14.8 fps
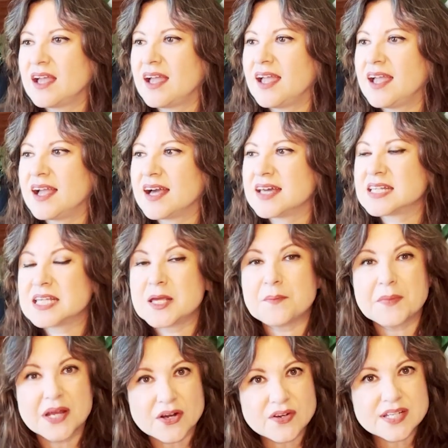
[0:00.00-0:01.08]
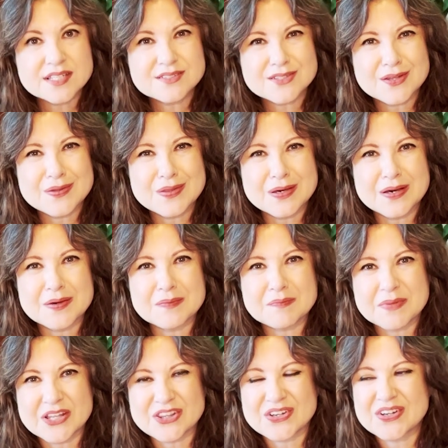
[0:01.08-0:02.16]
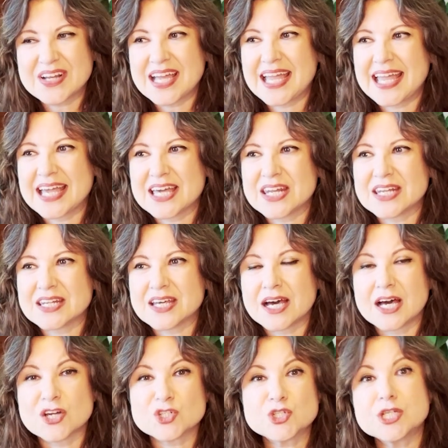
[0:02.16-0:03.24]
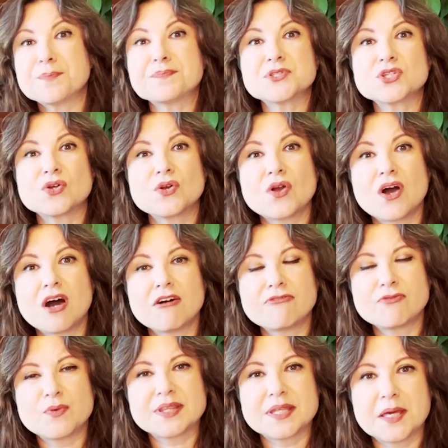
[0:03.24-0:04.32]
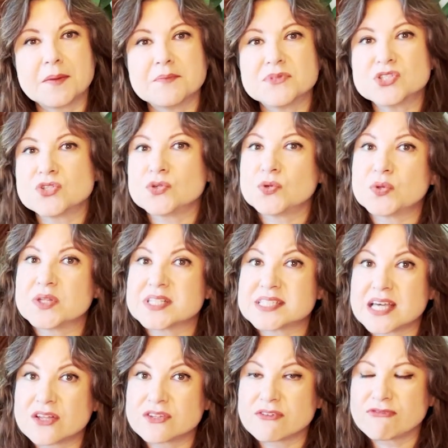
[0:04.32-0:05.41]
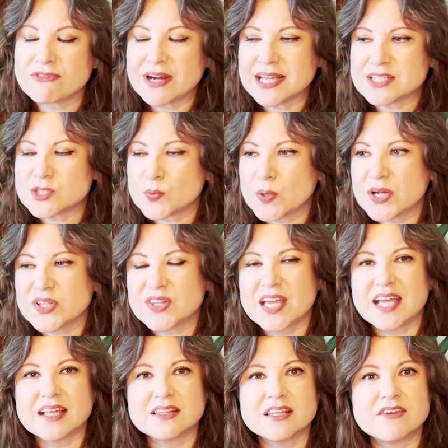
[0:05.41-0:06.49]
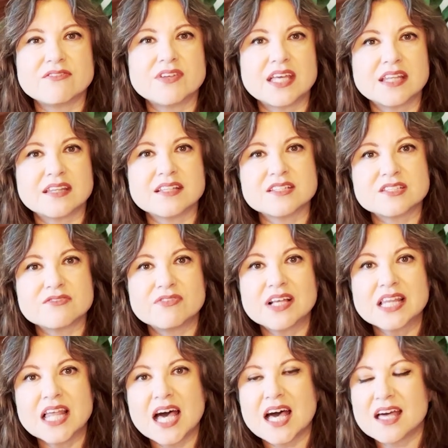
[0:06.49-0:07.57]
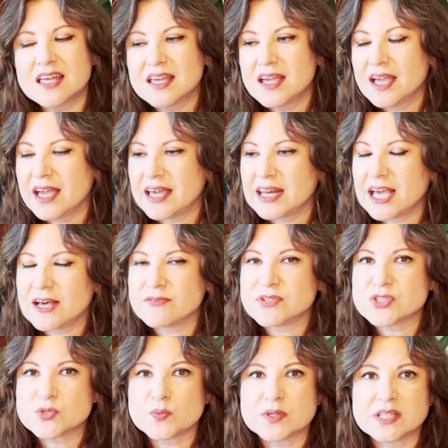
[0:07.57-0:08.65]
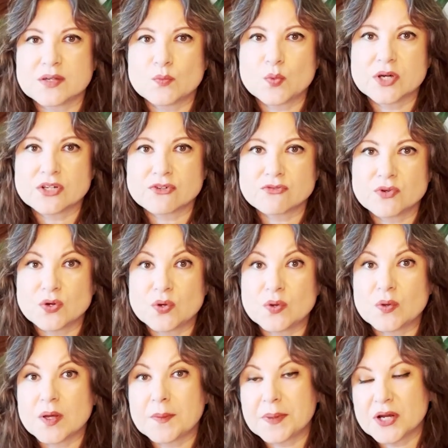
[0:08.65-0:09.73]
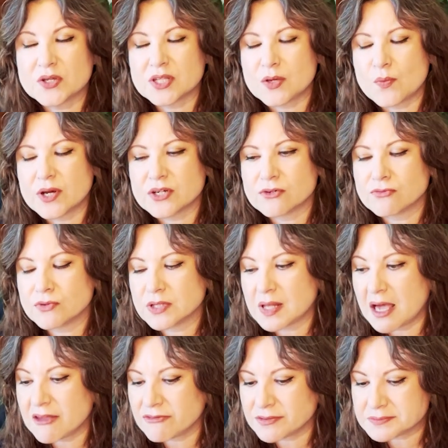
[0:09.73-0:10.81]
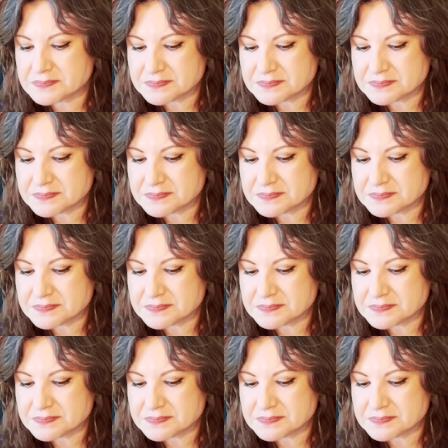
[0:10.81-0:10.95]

And he marries the mother and ships her off with him to the south of France, where they live in this villa and have this really wonderful, apparently wonderful life.